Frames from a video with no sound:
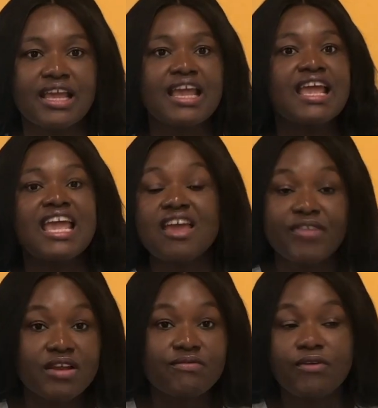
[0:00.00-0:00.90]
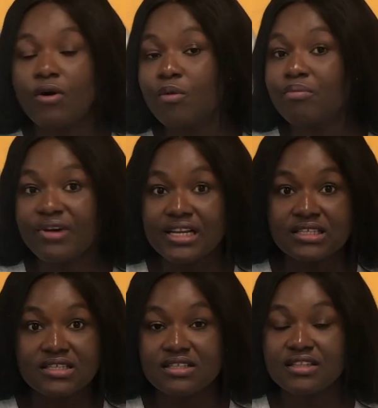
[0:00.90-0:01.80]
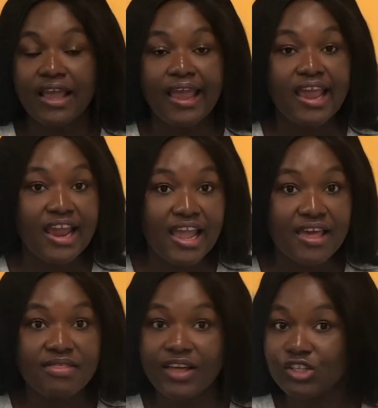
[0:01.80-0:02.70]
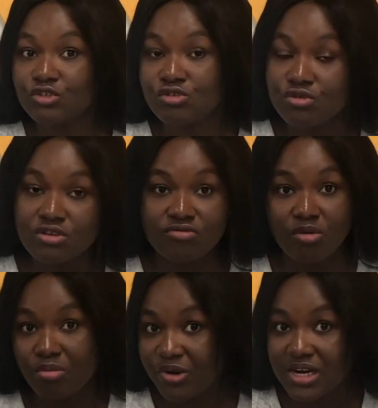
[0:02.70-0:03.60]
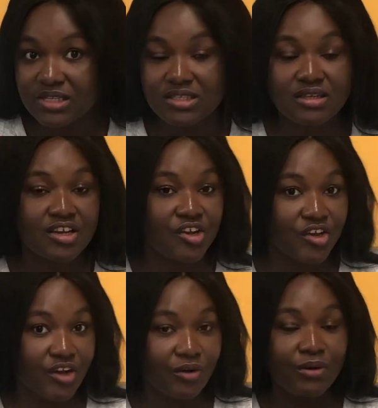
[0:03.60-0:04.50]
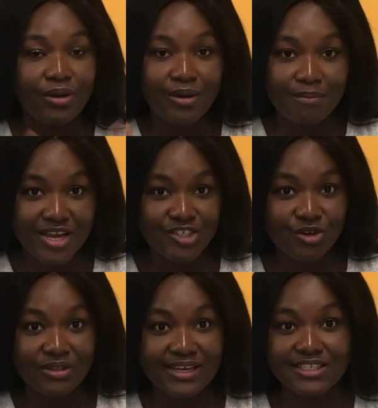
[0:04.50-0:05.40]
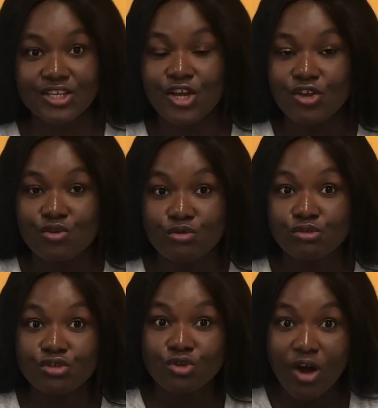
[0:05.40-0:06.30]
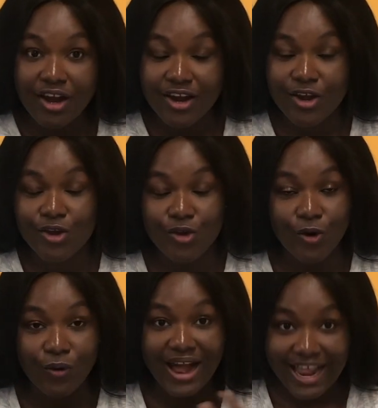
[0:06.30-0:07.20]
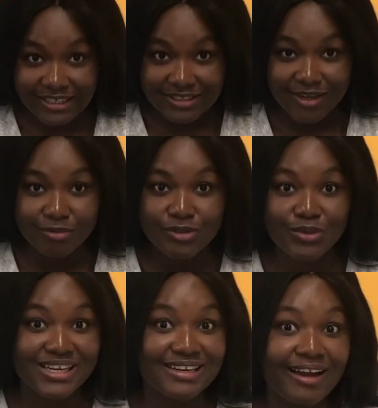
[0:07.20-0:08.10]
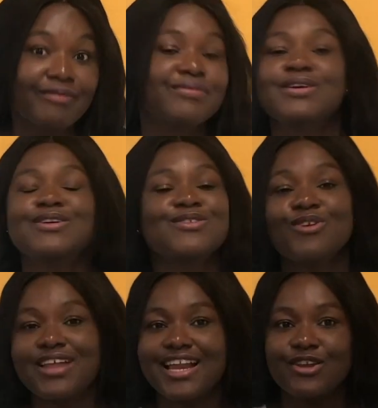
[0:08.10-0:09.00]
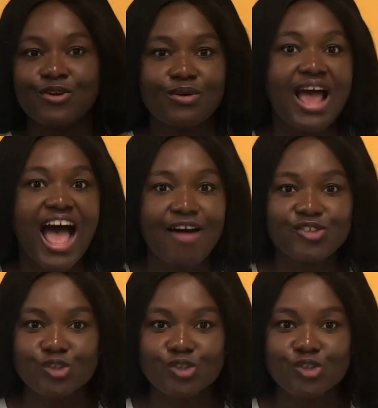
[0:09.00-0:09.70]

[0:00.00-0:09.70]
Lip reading: Even for braids, the hair that you use for braids, girl, make sure that you stock your items with enough so that you don't have to